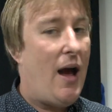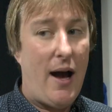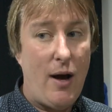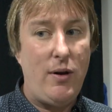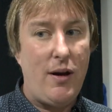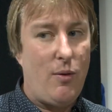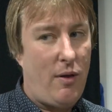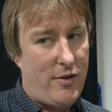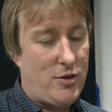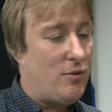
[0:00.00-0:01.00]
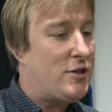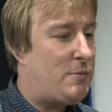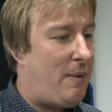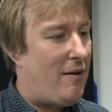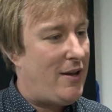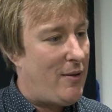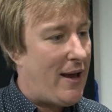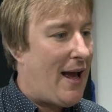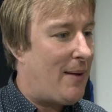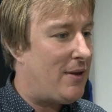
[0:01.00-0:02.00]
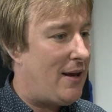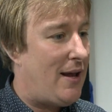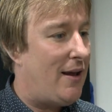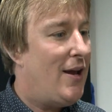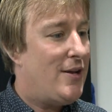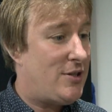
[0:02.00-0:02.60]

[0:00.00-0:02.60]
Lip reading: I only know that the sort of spirit you get happening here